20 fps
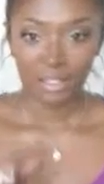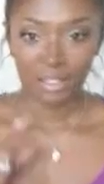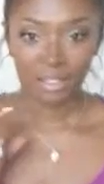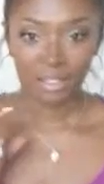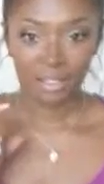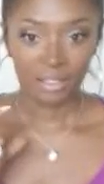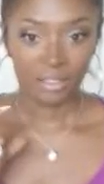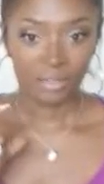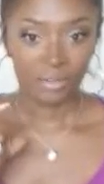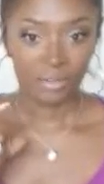
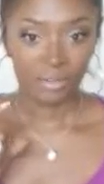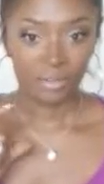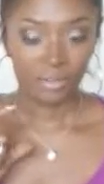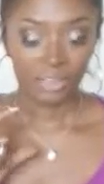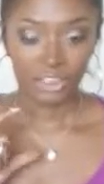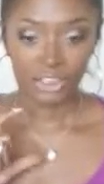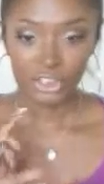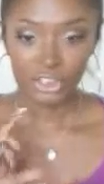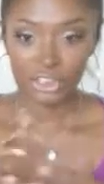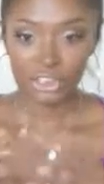And it'll,
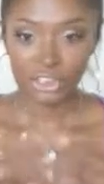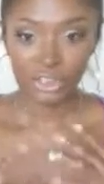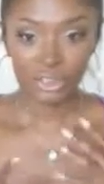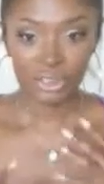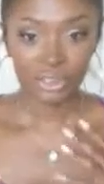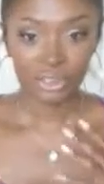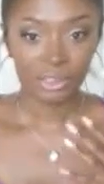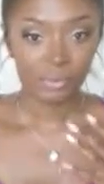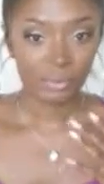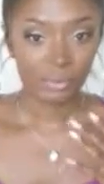it
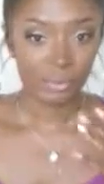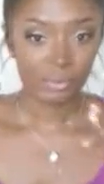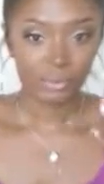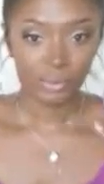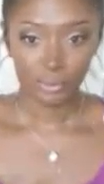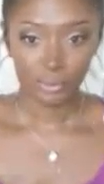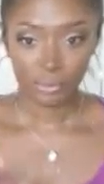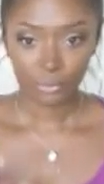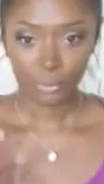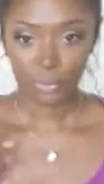should keep you
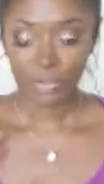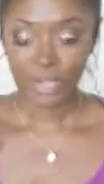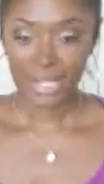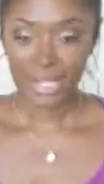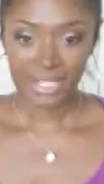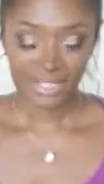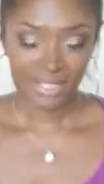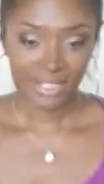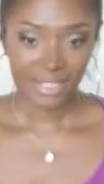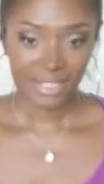from
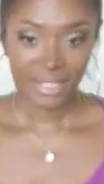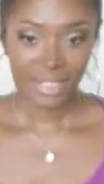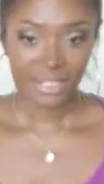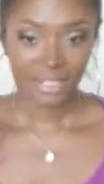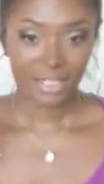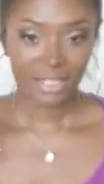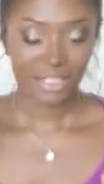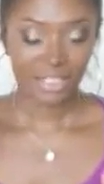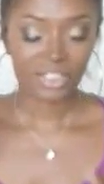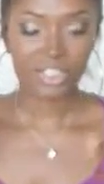
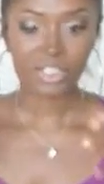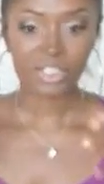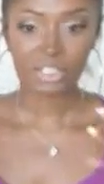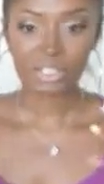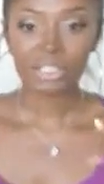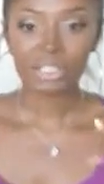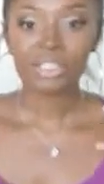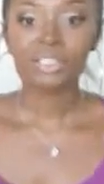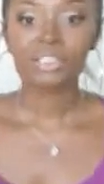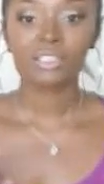procrastinating. It
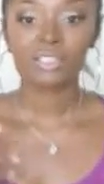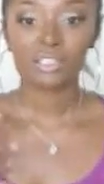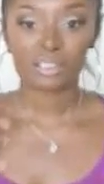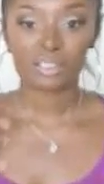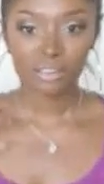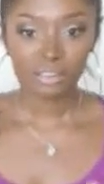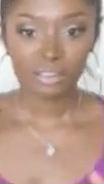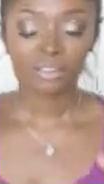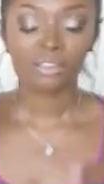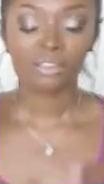should,
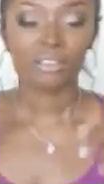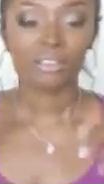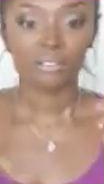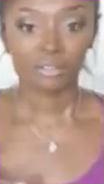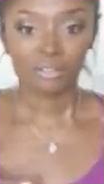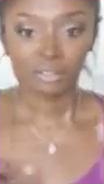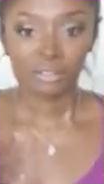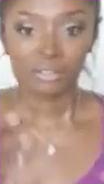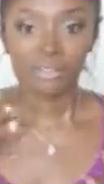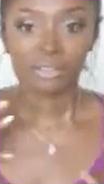you know,
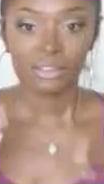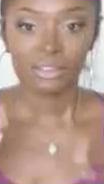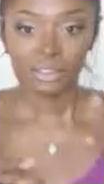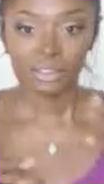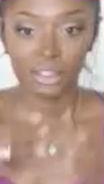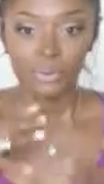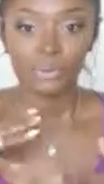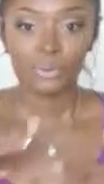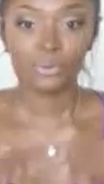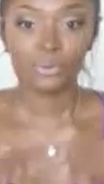
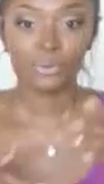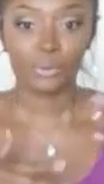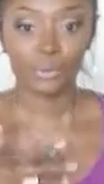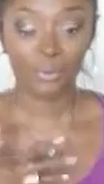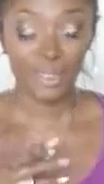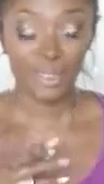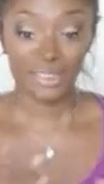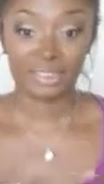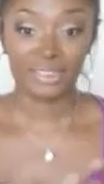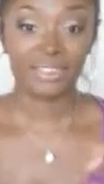keep you from
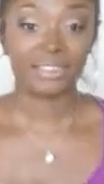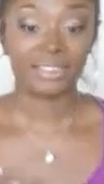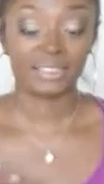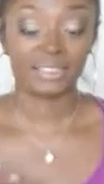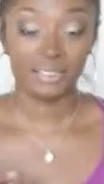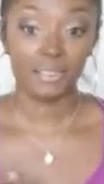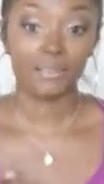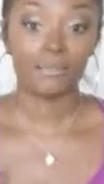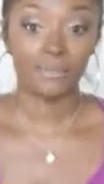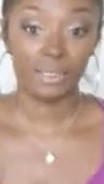messing
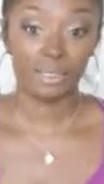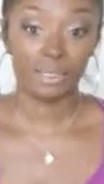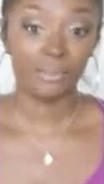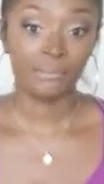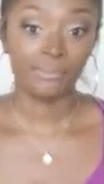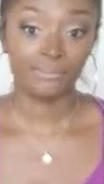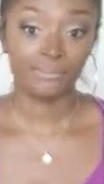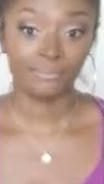yourself up.